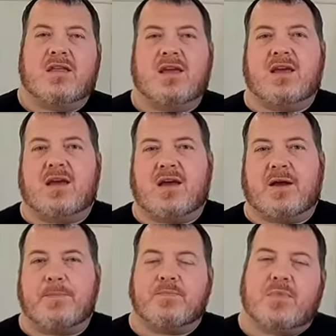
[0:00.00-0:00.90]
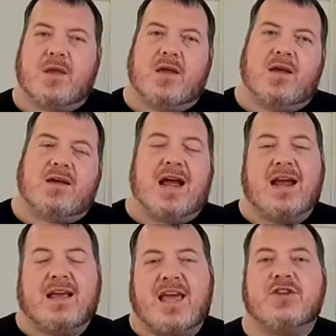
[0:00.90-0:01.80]
The
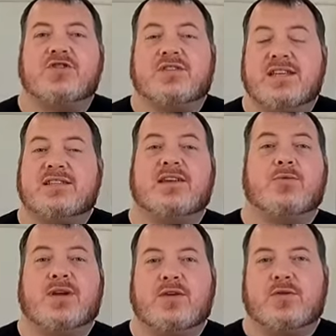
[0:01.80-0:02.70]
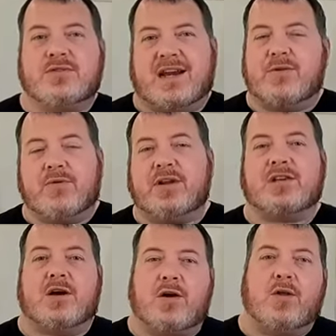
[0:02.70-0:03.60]
Cajun seasoning we used, I didn't really
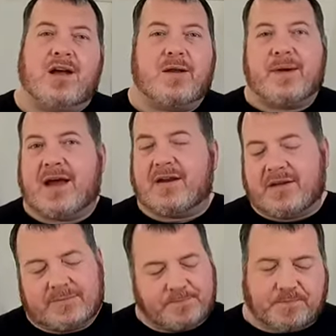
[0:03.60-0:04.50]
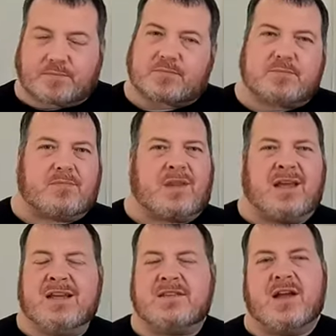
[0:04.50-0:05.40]
talk a whole lot about it.
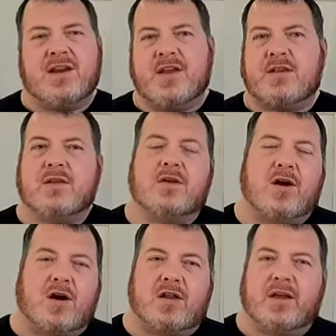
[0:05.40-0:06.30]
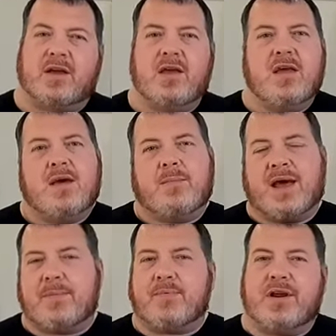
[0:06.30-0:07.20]
It's onion, garlic,
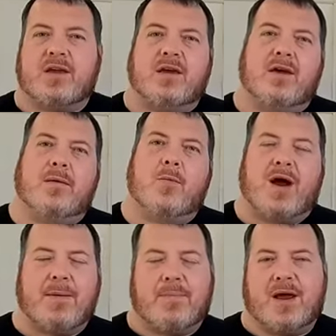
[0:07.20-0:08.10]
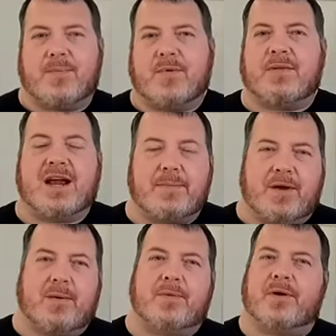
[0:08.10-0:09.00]
paprika, white pepper, black
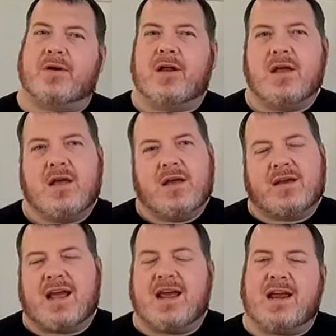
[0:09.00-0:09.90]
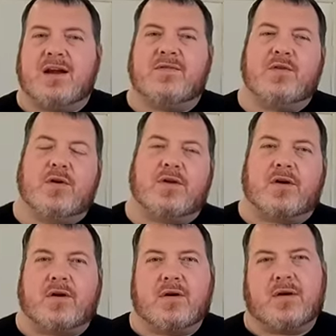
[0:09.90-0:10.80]
pepper, cayenne, a few
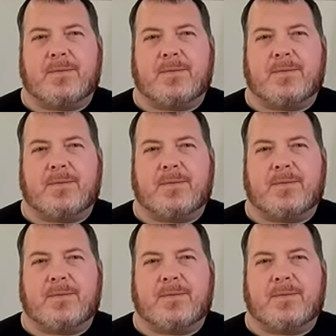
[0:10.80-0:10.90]
other